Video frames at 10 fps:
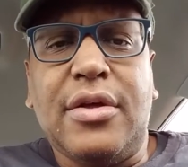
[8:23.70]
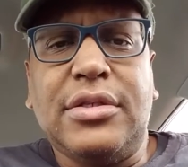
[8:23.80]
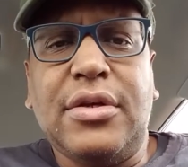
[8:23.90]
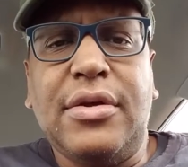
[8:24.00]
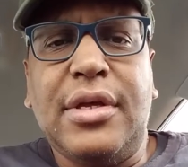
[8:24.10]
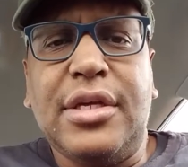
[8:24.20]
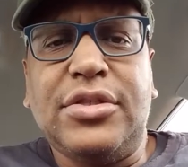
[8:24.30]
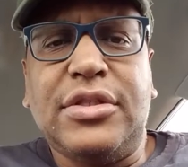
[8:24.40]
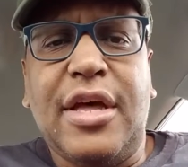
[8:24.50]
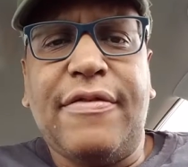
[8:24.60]
so you can get
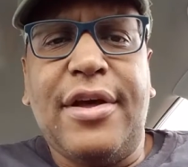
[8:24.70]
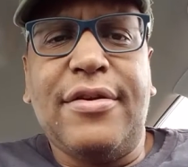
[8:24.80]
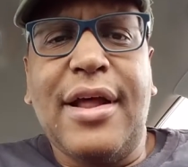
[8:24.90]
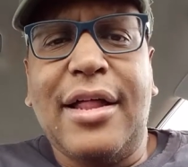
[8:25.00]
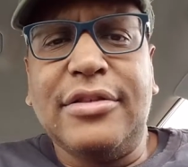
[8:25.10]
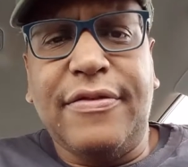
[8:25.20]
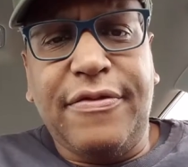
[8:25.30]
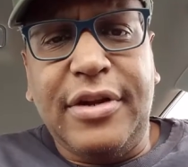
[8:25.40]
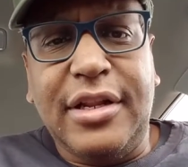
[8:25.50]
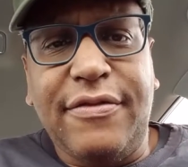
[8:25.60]
yourself $100 in
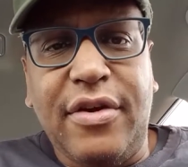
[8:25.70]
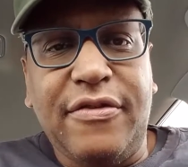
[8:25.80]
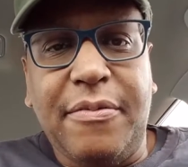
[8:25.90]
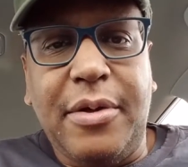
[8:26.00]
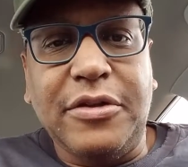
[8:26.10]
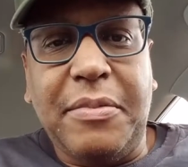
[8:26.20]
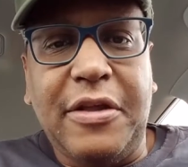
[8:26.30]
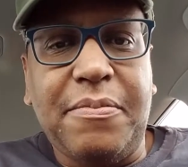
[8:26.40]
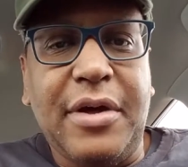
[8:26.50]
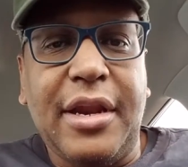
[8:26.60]
free deliveries for
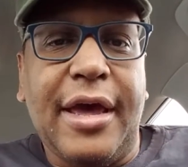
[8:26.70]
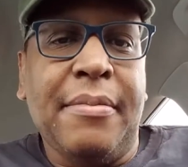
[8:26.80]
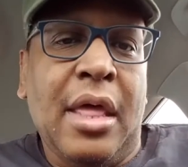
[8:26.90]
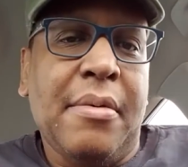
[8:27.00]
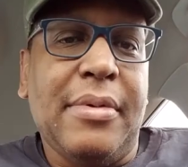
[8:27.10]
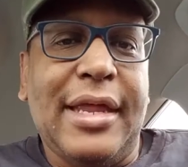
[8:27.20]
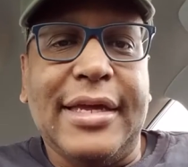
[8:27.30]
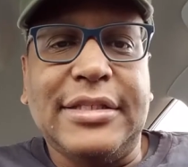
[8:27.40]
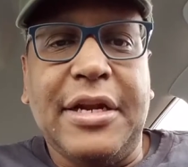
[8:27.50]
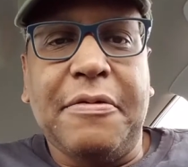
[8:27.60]
Postmates. But like
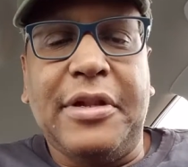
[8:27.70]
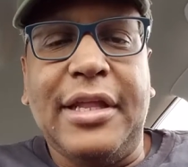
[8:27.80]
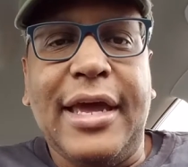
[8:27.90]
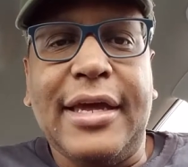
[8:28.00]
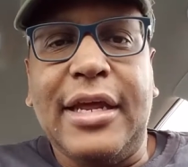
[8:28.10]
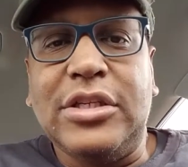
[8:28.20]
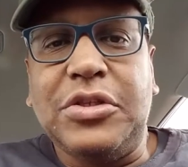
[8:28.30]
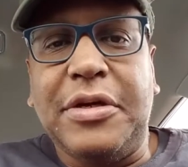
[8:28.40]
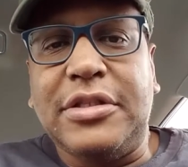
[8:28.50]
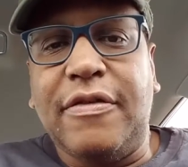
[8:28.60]
I said, I really like it. I
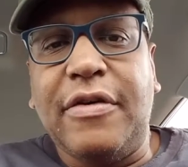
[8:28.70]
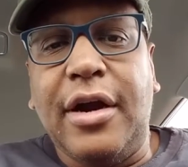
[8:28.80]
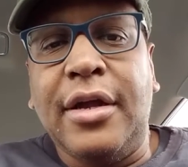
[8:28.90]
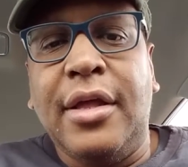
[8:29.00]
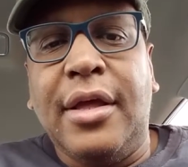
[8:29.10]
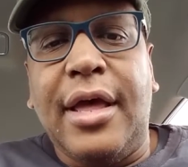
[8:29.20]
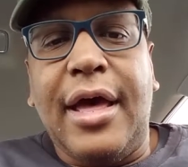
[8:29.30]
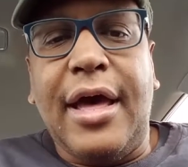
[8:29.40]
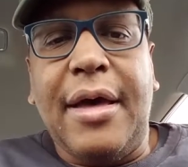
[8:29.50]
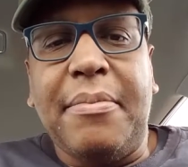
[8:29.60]
enjoy it so far.
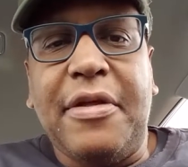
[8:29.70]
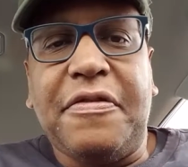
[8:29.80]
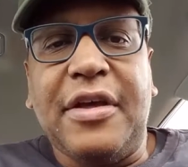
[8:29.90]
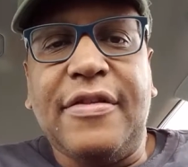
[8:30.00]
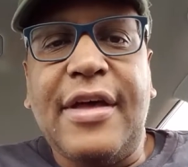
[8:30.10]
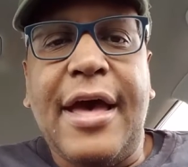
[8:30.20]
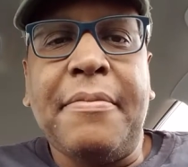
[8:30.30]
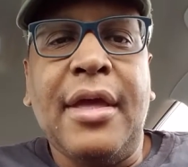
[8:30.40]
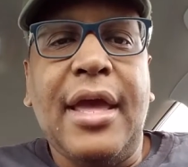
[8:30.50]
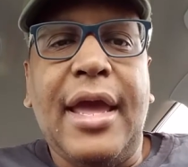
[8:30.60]
It's a good time.
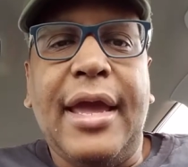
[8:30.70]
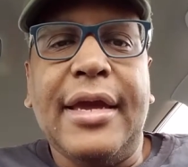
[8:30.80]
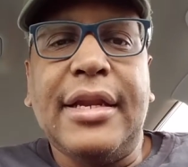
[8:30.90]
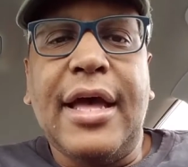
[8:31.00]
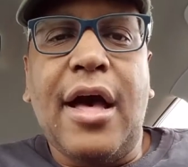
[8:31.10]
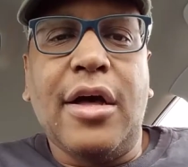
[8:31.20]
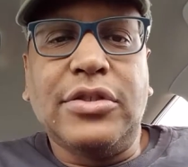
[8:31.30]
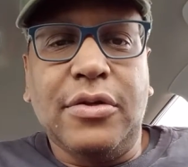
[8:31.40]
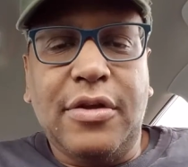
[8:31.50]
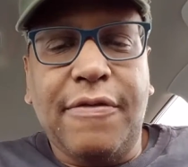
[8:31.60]
And
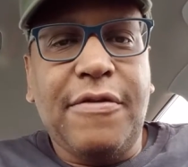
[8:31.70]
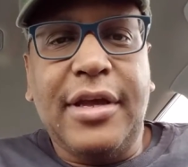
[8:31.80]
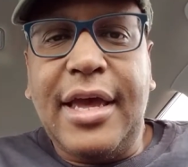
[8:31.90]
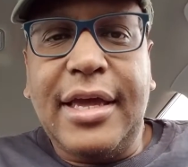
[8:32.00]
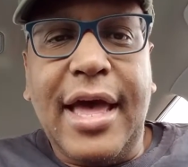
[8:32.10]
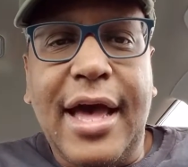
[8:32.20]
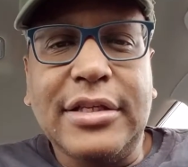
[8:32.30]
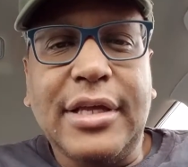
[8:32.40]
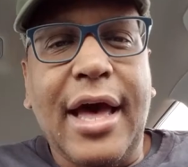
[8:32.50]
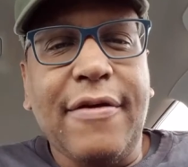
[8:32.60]
also, don't forget,
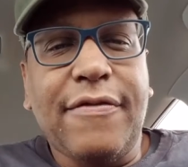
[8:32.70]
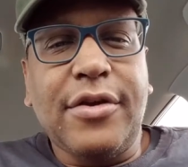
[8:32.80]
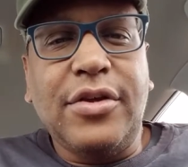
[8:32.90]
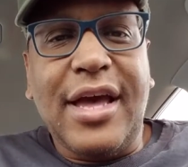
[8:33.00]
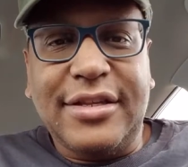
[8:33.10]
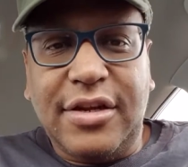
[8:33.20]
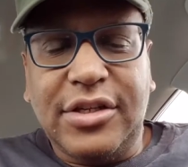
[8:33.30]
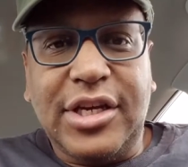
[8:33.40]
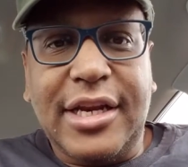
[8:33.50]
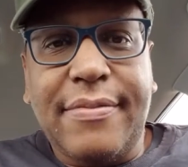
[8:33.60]
guys, for you guys that are
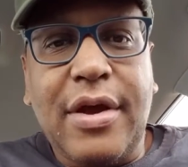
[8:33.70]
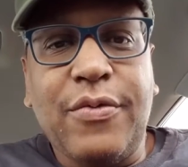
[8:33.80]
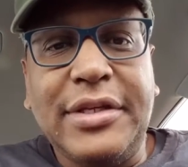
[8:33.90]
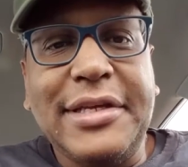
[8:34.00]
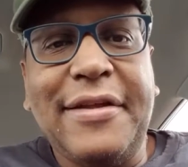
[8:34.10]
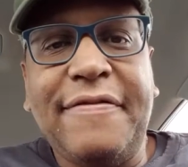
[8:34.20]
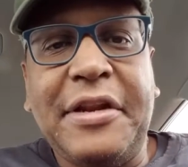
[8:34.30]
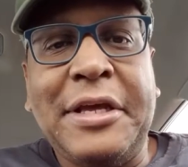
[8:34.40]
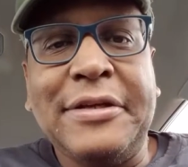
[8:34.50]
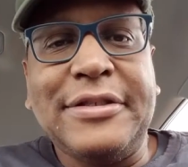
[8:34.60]
checking out my reselling
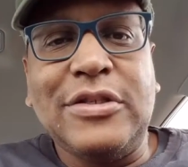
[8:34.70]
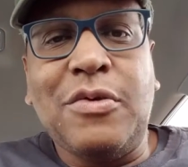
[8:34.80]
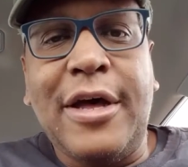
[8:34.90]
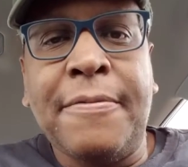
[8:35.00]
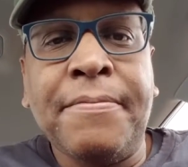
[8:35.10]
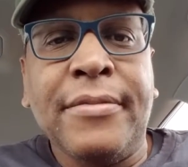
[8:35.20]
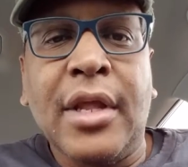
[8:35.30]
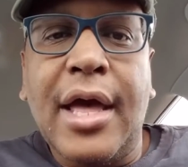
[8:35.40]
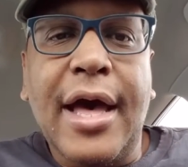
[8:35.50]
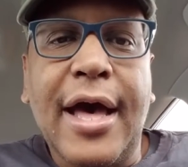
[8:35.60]
videos as well,
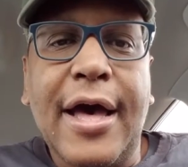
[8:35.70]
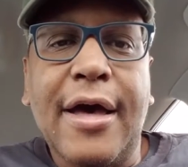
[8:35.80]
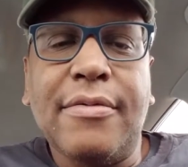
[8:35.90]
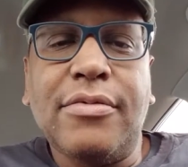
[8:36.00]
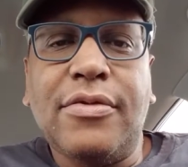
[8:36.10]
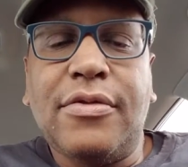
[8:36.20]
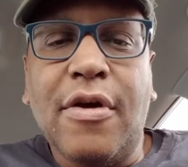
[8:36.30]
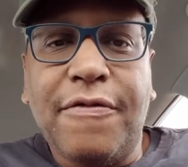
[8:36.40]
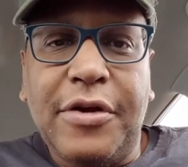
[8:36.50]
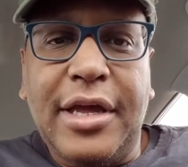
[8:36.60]

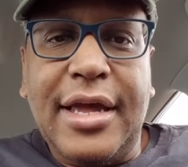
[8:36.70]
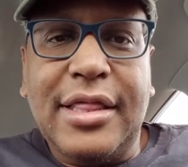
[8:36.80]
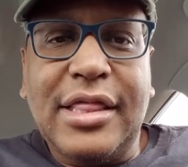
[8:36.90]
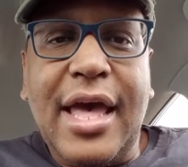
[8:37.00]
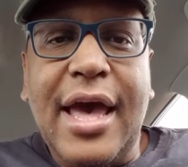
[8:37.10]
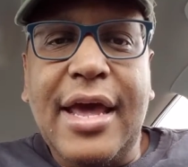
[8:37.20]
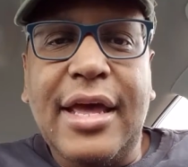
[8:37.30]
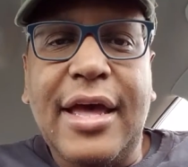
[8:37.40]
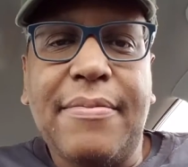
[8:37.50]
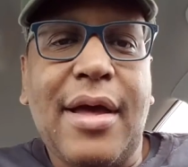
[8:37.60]
don't forget that
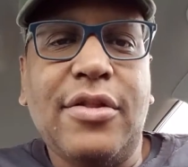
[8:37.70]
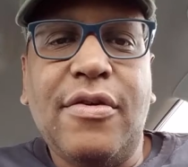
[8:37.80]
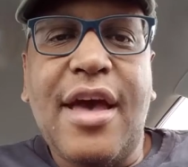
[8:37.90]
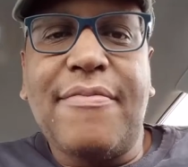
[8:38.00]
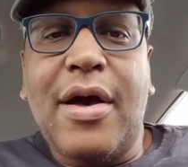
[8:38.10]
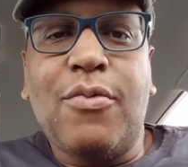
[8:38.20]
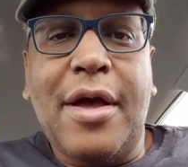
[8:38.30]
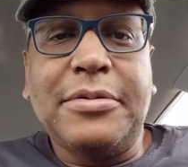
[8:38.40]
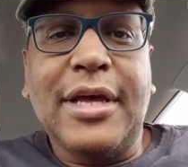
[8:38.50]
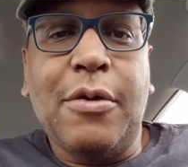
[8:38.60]
I do have my
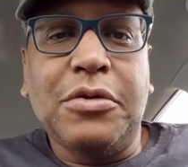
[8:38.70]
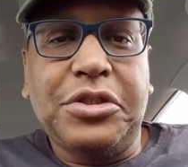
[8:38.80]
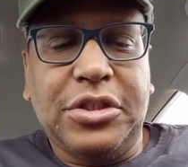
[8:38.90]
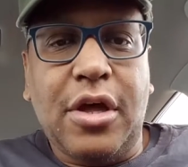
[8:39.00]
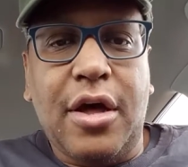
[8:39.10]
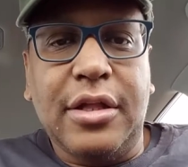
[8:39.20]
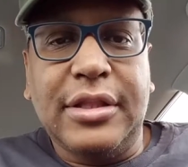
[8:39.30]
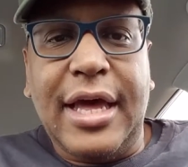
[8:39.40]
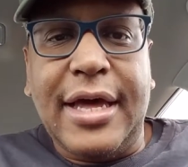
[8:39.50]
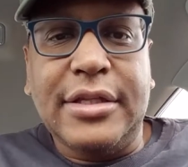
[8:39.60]
website, which is
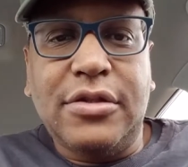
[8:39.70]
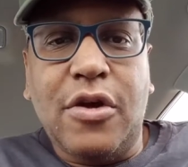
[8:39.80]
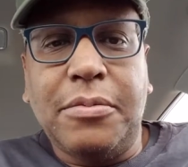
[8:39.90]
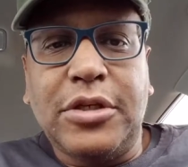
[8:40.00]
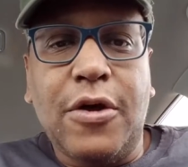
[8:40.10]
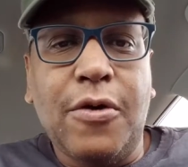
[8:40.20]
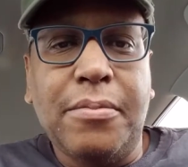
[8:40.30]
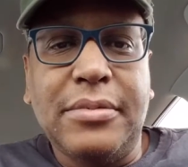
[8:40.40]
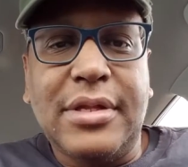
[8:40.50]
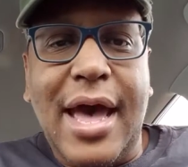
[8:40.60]
called
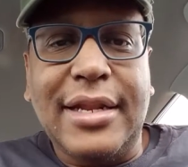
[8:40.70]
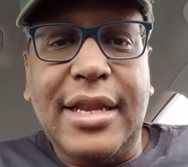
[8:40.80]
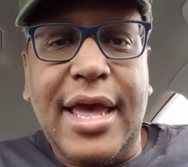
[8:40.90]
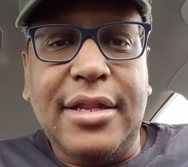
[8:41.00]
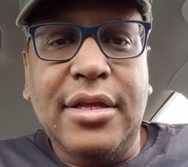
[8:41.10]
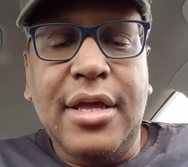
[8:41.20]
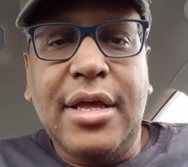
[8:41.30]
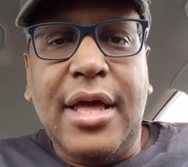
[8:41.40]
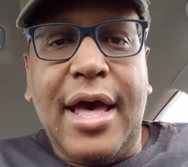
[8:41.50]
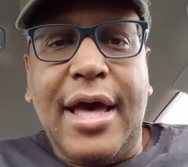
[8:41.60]
dopetohope.net,
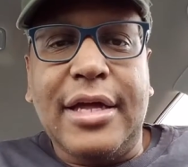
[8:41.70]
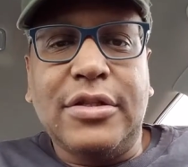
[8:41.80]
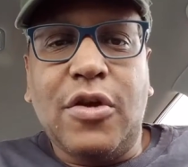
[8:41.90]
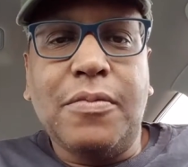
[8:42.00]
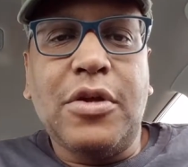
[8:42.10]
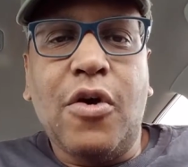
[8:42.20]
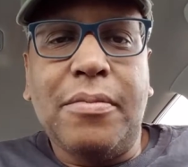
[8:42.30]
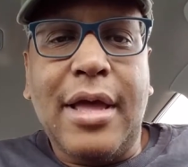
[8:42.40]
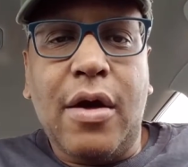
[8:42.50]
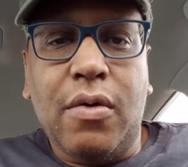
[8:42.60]

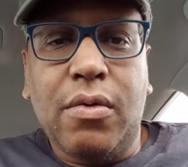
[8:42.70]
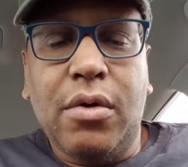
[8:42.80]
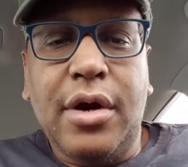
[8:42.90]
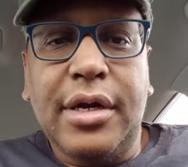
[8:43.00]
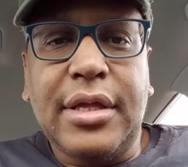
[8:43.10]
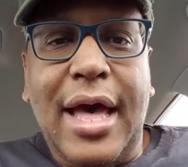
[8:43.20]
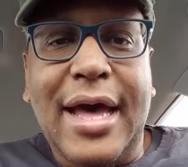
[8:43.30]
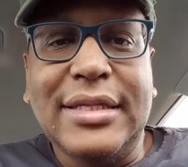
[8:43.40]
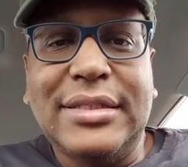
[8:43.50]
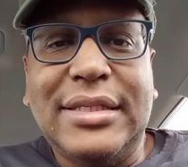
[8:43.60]
dopetohope.org,
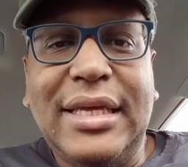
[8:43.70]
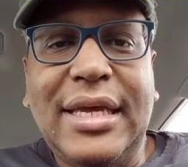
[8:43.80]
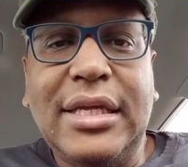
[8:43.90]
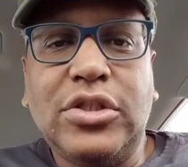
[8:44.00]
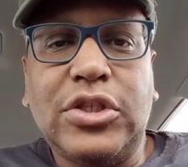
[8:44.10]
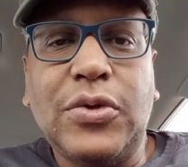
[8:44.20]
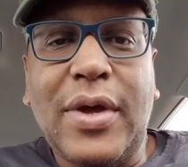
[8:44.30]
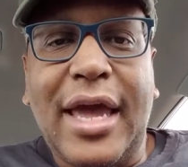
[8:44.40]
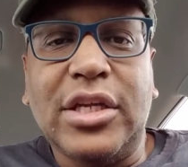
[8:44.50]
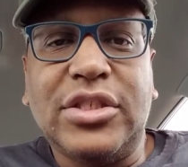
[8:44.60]

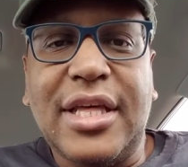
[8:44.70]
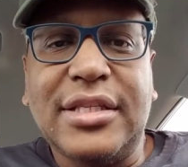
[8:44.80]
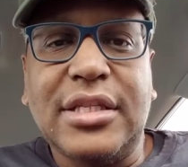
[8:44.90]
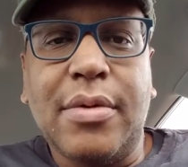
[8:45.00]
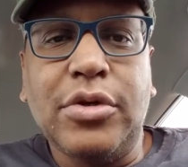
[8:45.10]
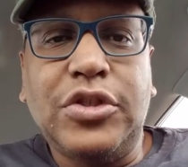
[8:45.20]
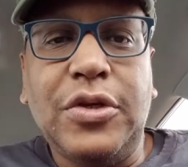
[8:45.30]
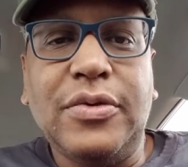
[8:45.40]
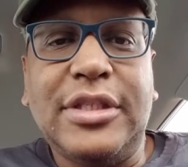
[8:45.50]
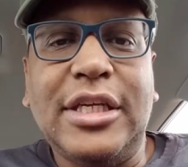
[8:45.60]
D2H, that's the number
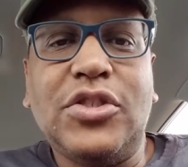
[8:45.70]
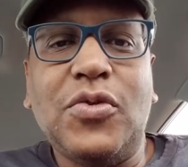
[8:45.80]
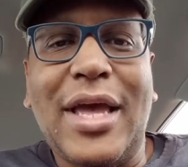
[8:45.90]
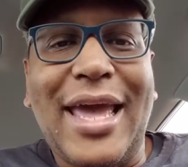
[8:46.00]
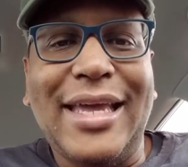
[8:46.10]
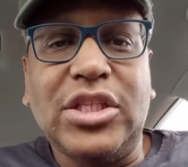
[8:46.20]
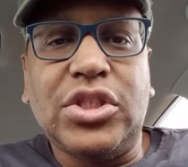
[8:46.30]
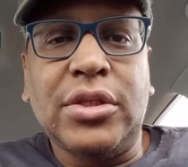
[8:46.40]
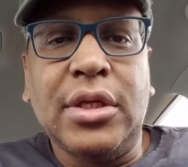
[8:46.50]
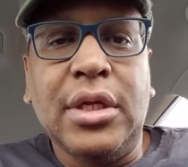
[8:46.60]
2, D2H,